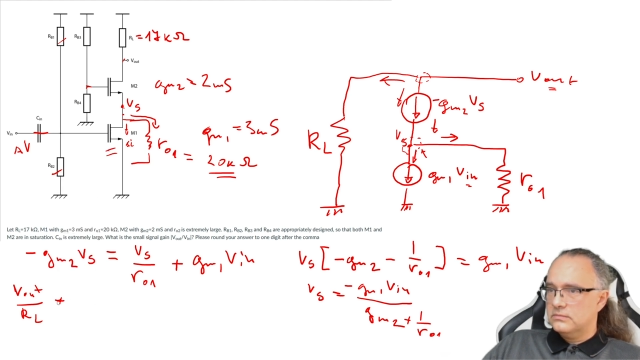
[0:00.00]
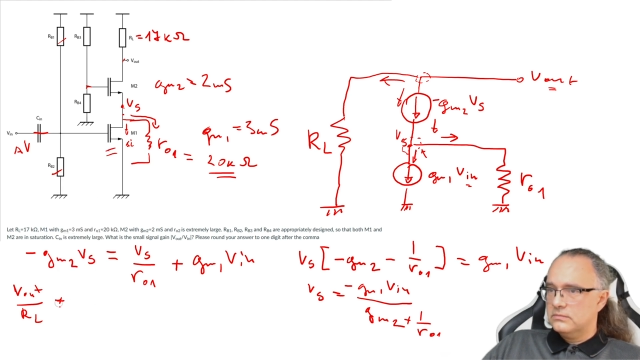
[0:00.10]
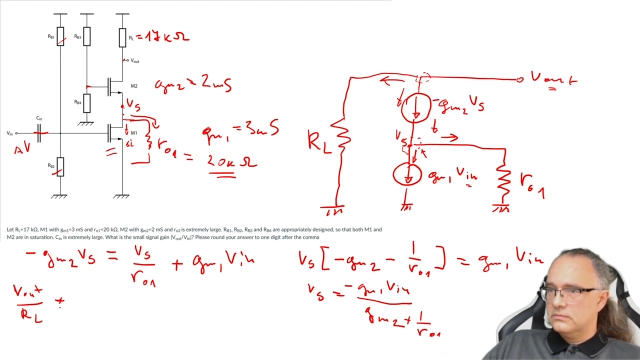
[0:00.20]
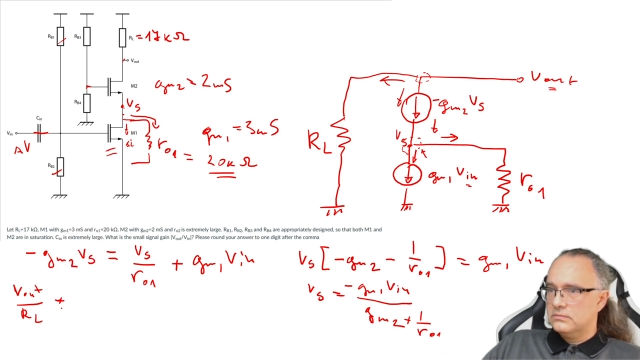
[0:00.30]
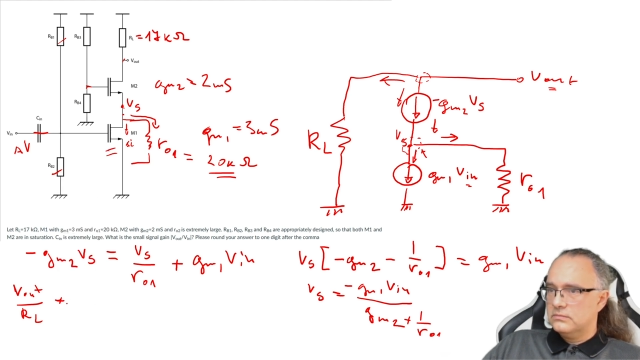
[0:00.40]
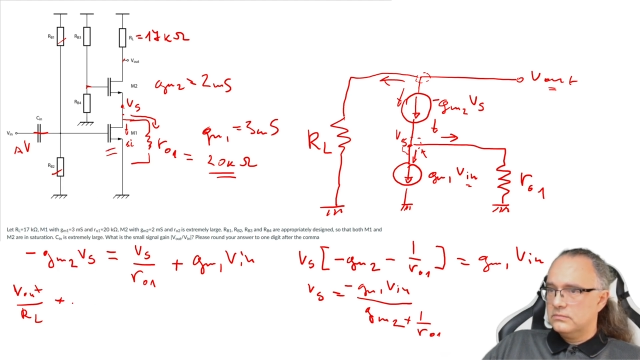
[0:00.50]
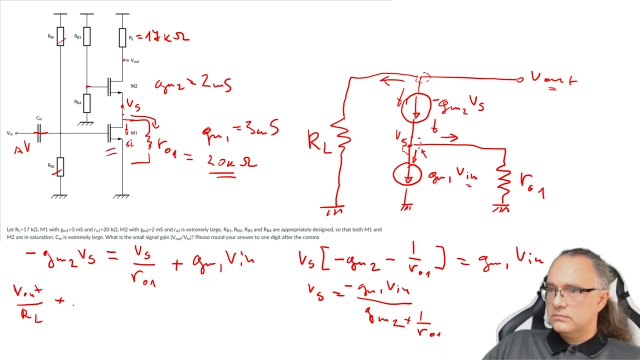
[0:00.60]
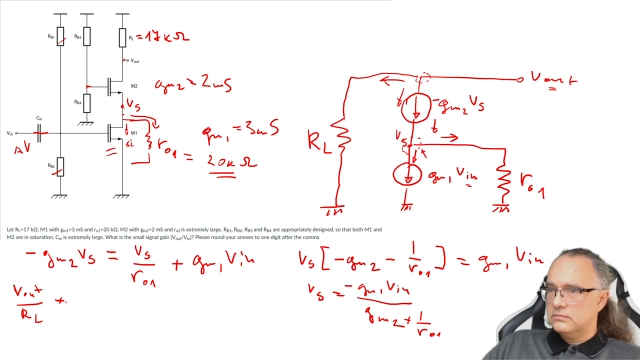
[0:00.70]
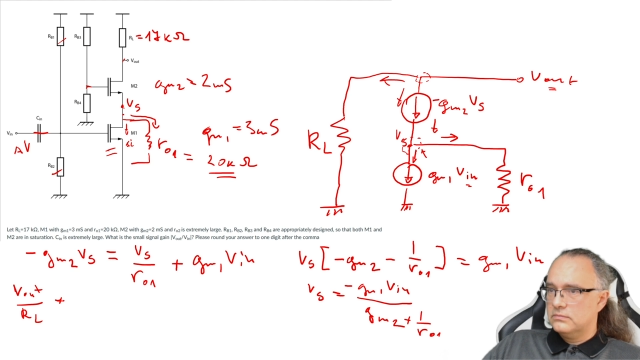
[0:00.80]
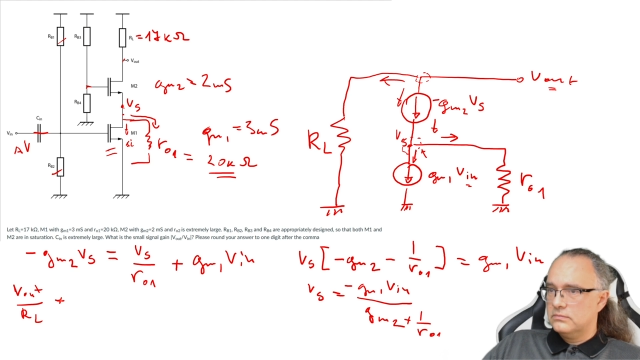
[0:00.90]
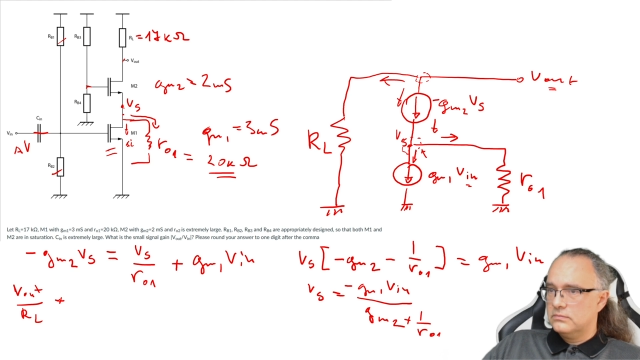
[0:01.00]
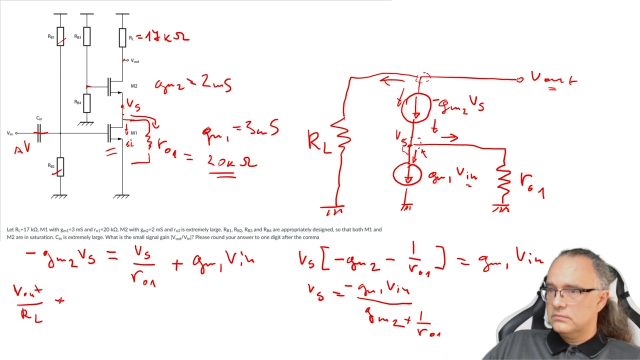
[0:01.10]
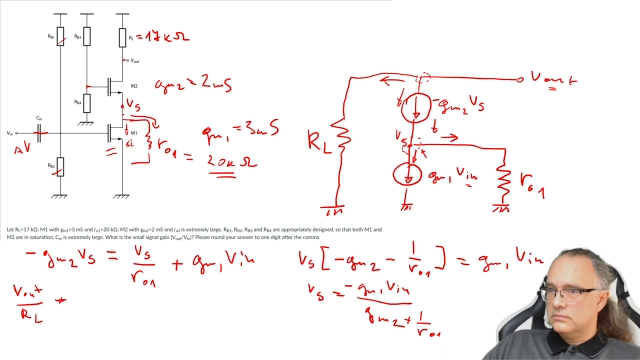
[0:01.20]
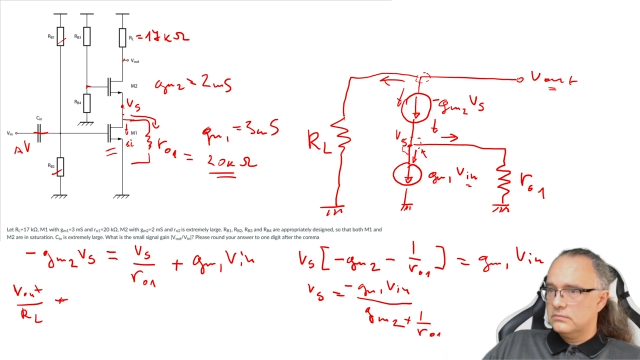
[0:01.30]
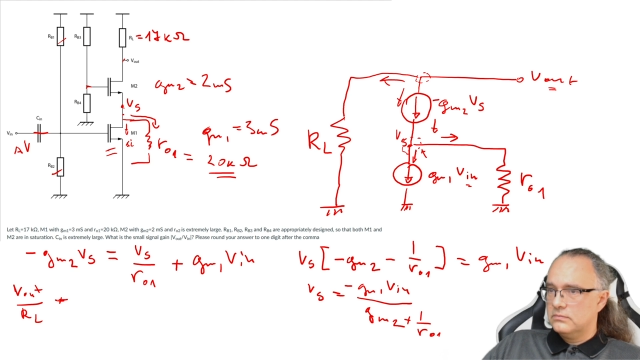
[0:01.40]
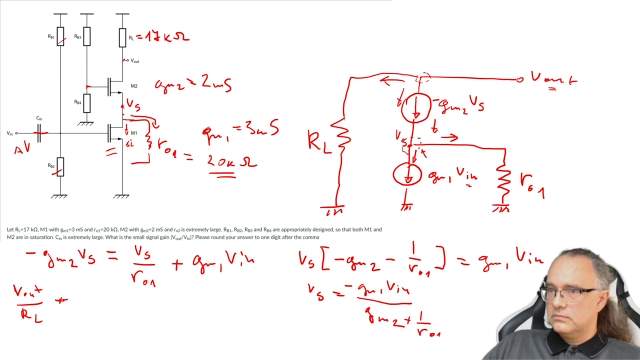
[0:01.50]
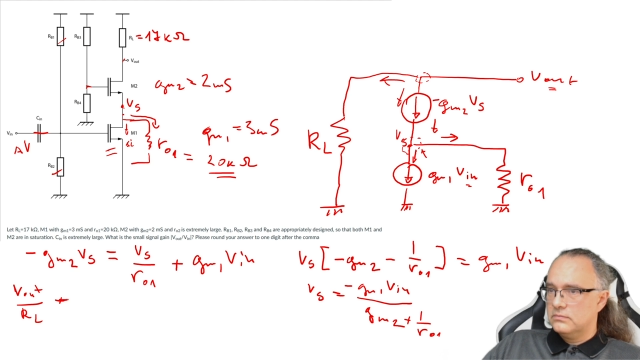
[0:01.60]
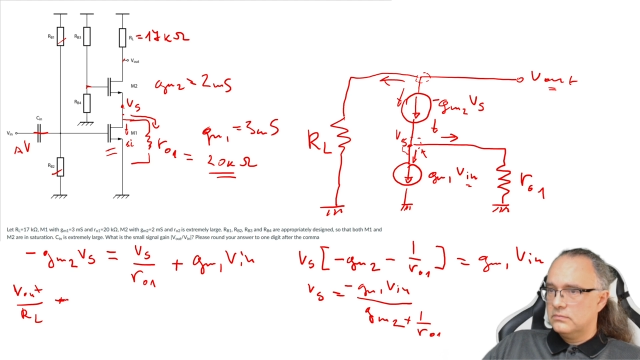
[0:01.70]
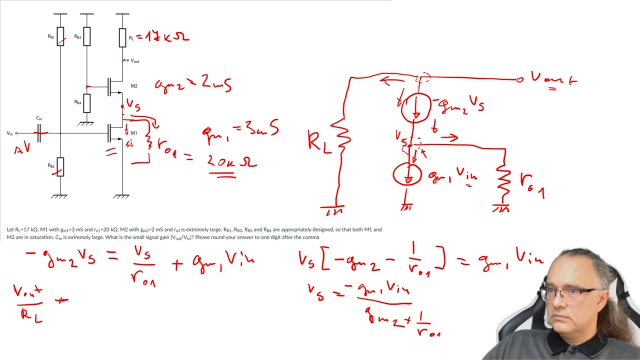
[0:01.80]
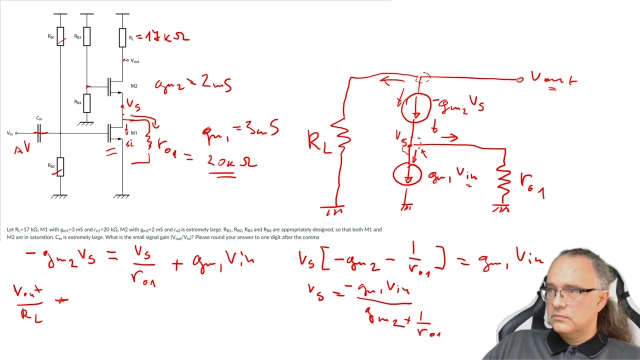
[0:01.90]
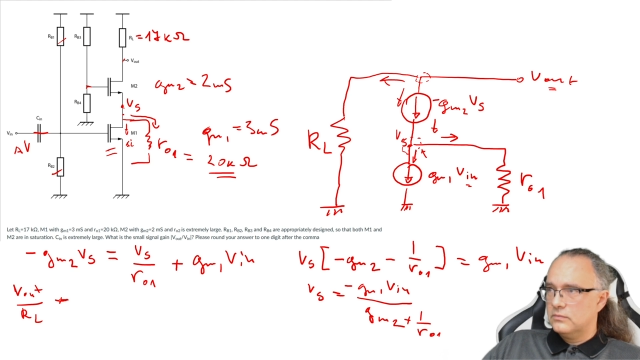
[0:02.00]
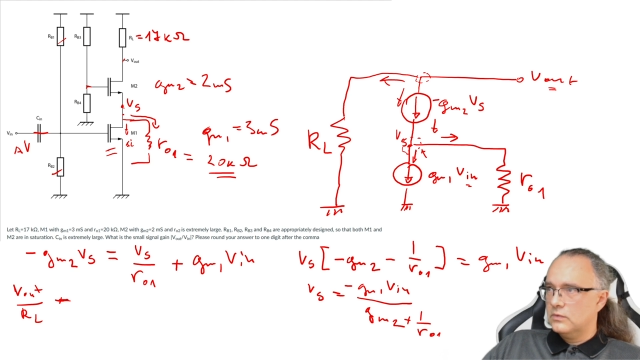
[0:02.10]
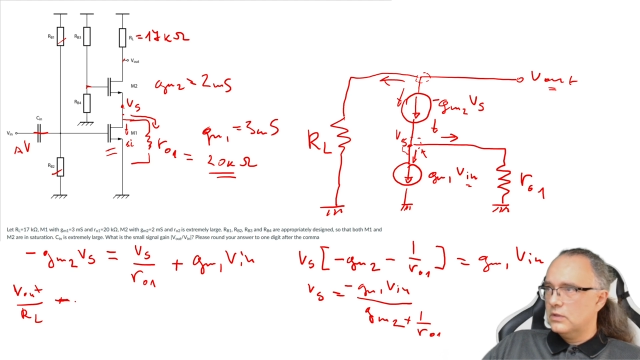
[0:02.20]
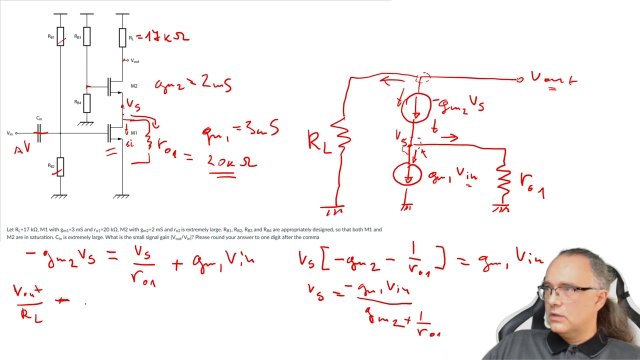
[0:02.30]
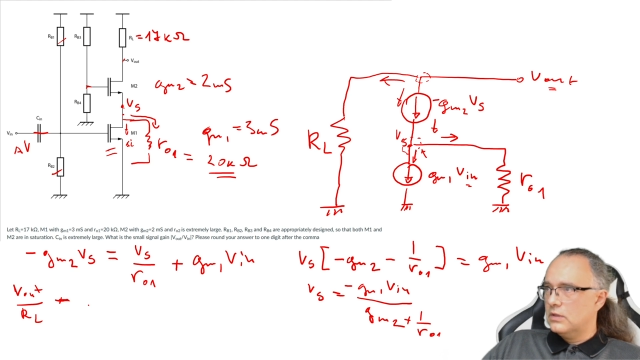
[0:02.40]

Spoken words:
Nobody speaks.